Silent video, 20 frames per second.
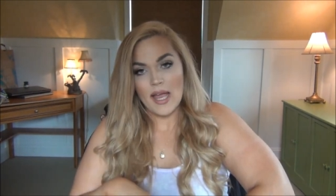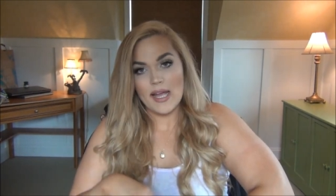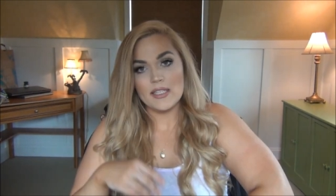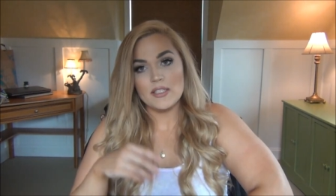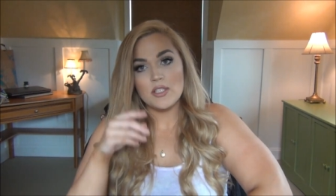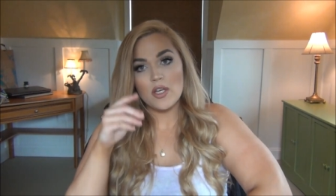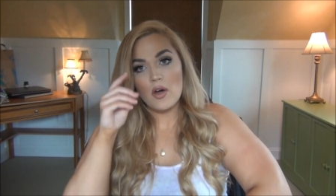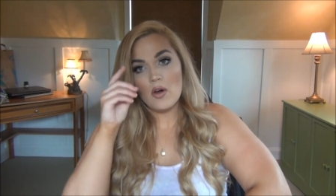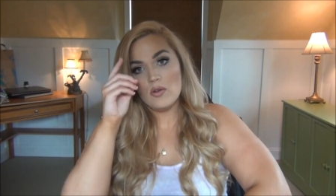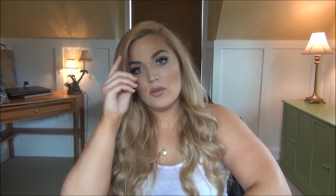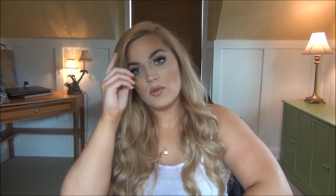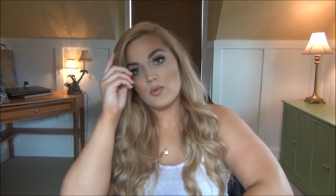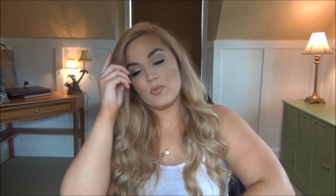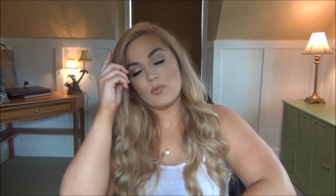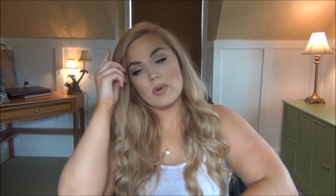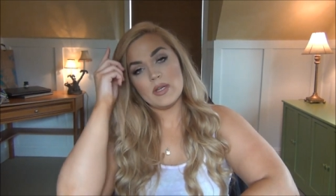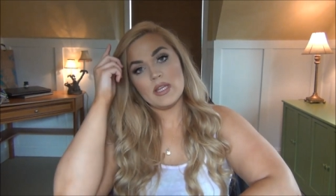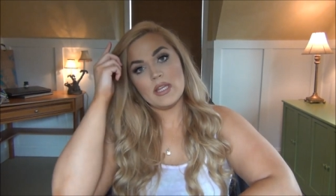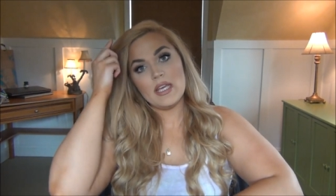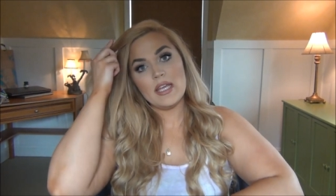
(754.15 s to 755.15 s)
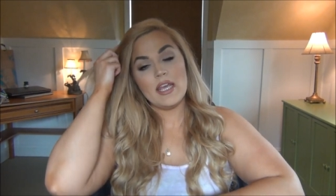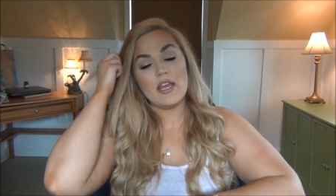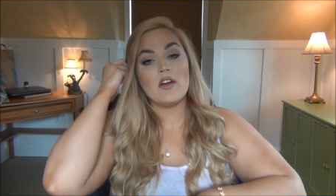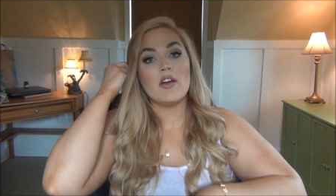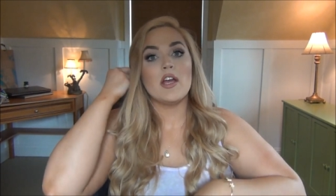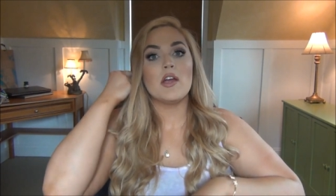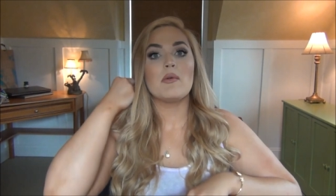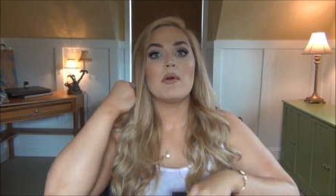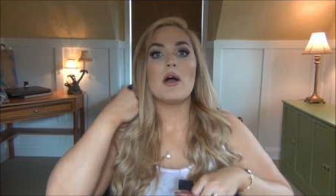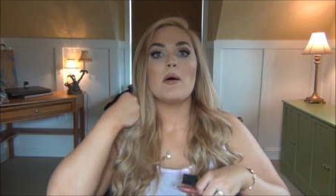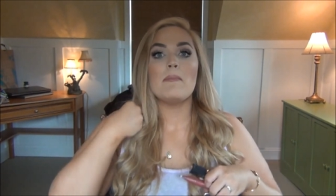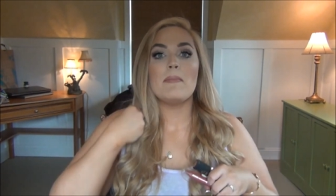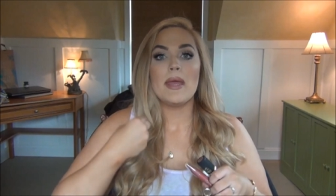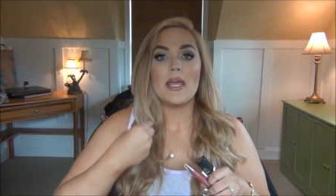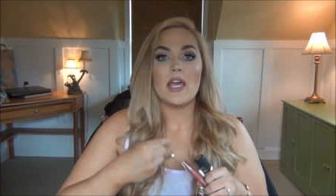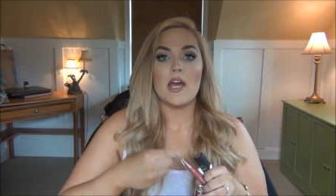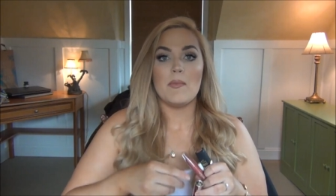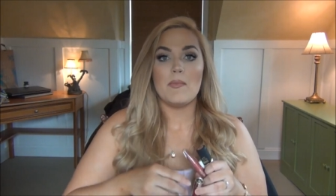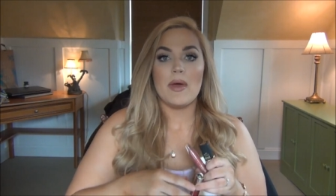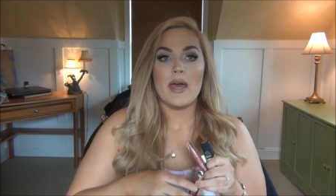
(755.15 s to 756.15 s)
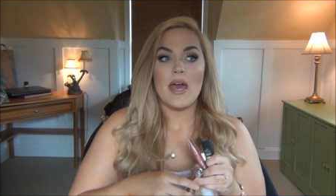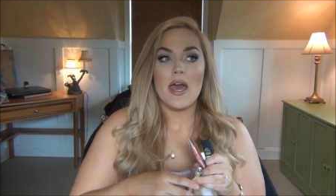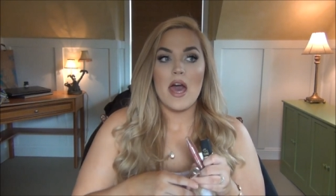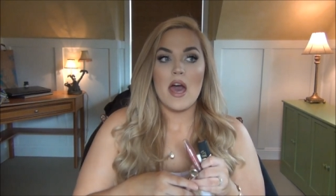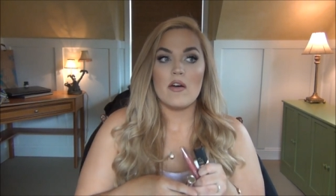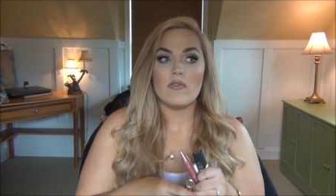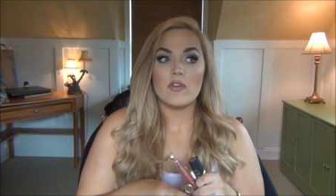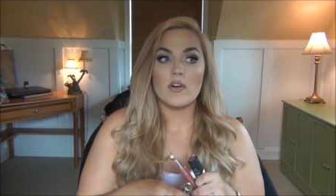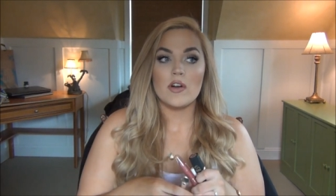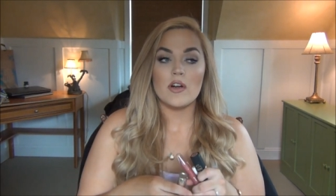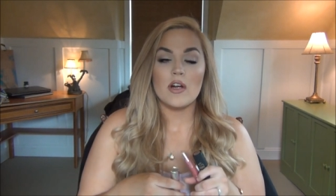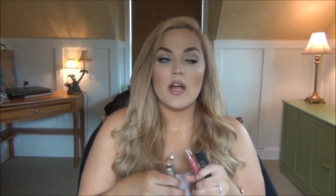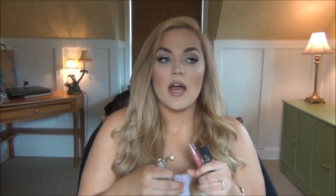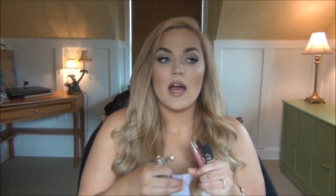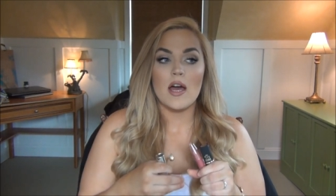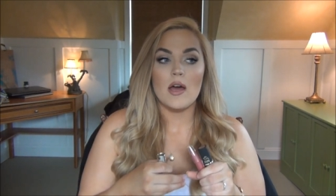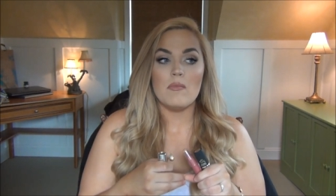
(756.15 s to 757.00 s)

I don't really carry around makeup ever.